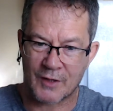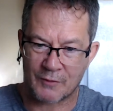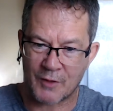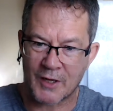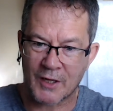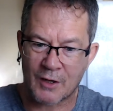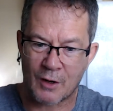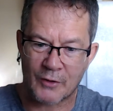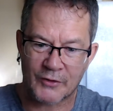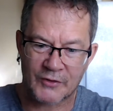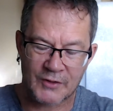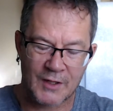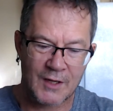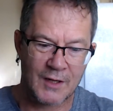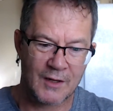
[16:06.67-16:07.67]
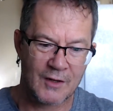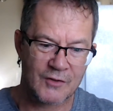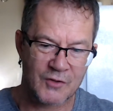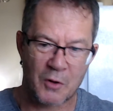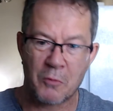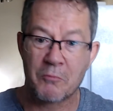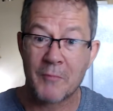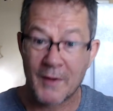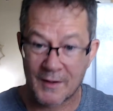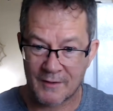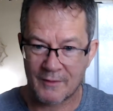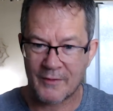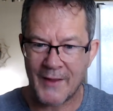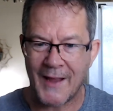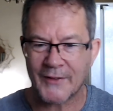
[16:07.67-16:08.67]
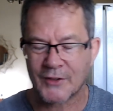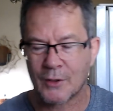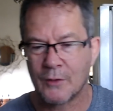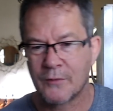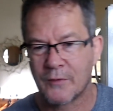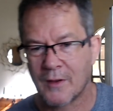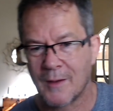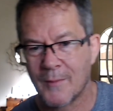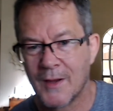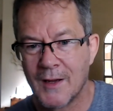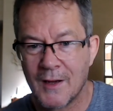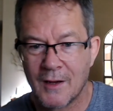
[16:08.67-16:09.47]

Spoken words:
their running costs. So that's good for them.